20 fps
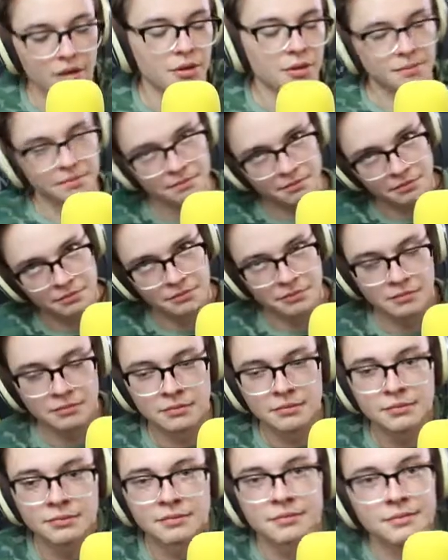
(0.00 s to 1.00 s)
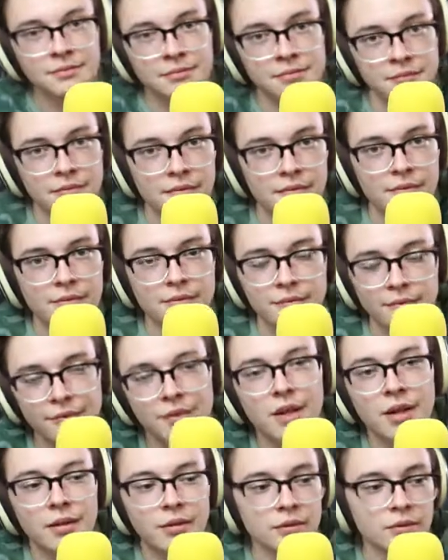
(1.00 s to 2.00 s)
Much better. Now I can actually
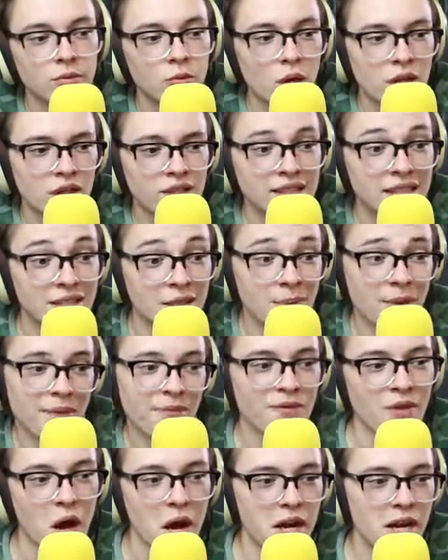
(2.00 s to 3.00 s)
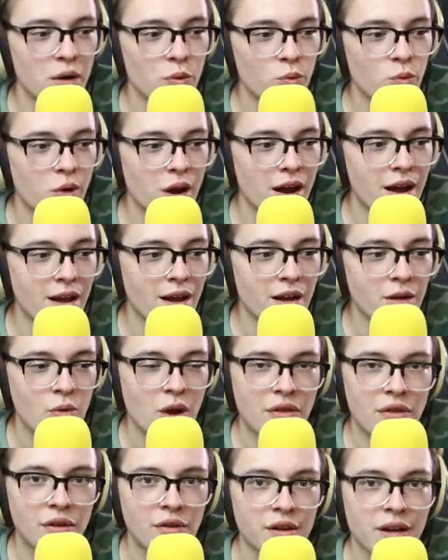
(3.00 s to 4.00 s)
laugh when you say something funny, rather
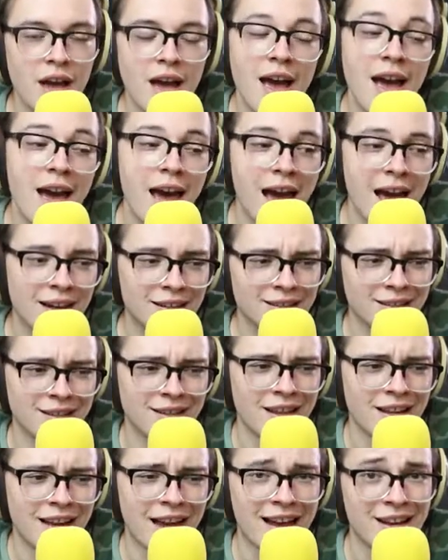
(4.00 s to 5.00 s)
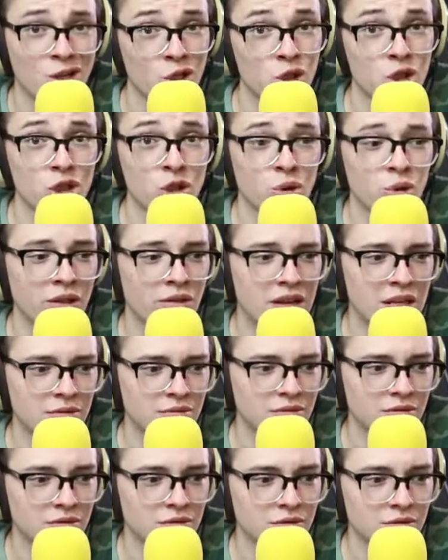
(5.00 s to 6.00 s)
than acting like I heard you and laughing
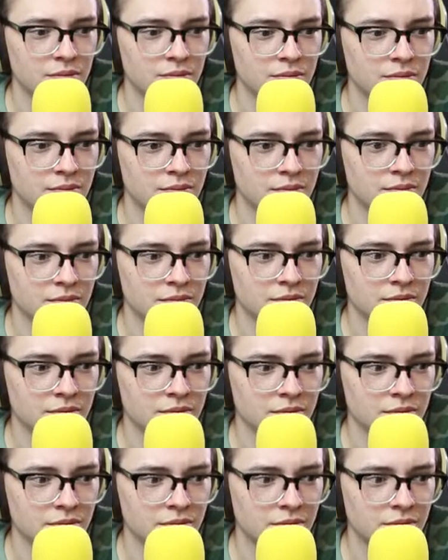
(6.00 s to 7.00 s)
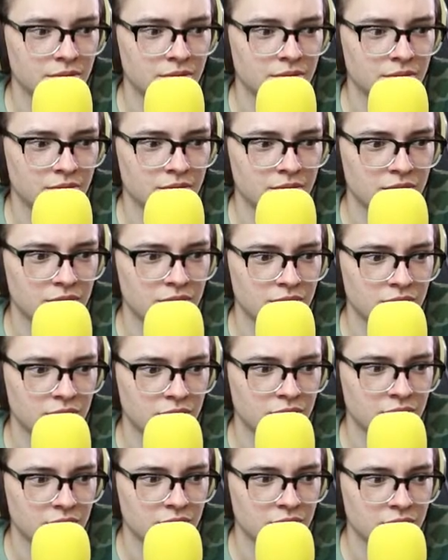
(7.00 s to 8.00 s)
anyway like I did just a second ago.
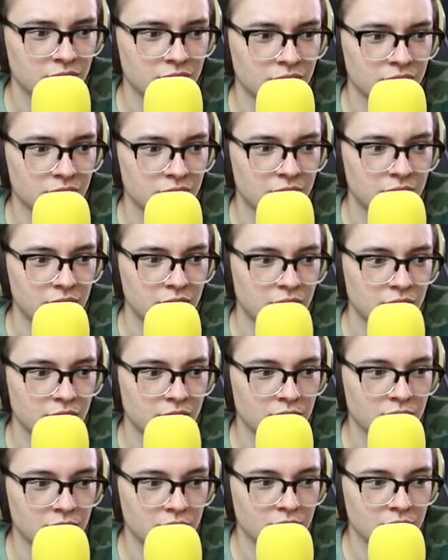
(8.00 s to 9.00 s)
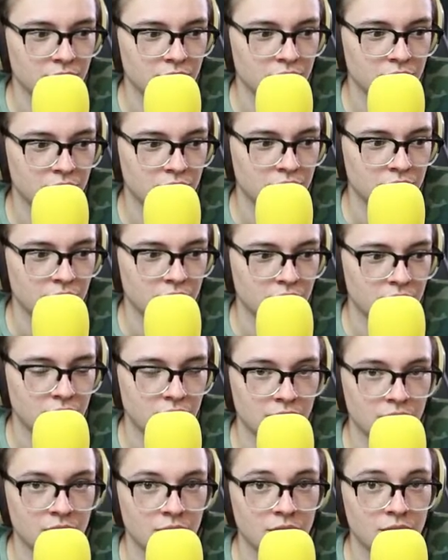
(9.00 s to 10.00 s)
You didn't tell me that I had a booger or anything,
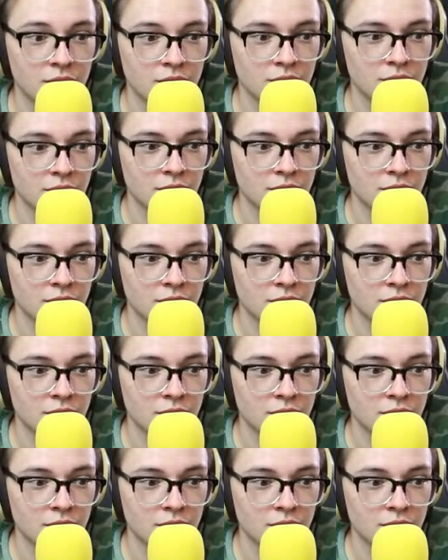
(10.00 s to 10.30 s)
did you?